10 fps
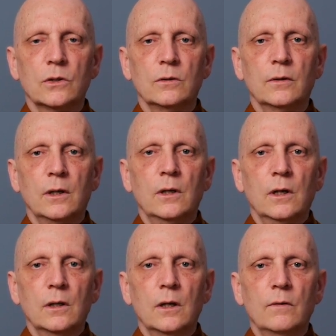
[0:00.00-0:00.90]
And
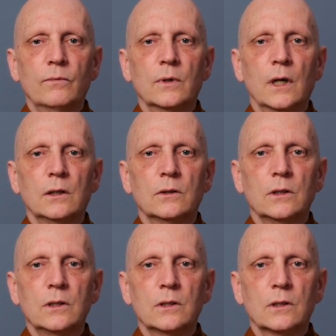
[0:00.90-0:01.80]
they forget
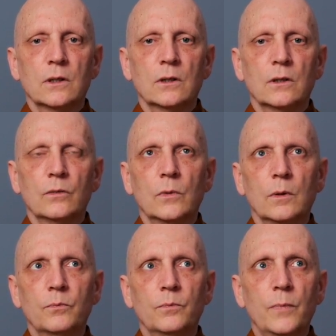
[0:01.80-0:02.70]
these
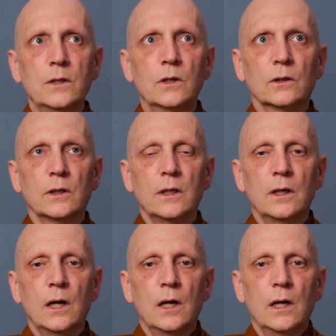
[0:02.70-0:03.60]
basically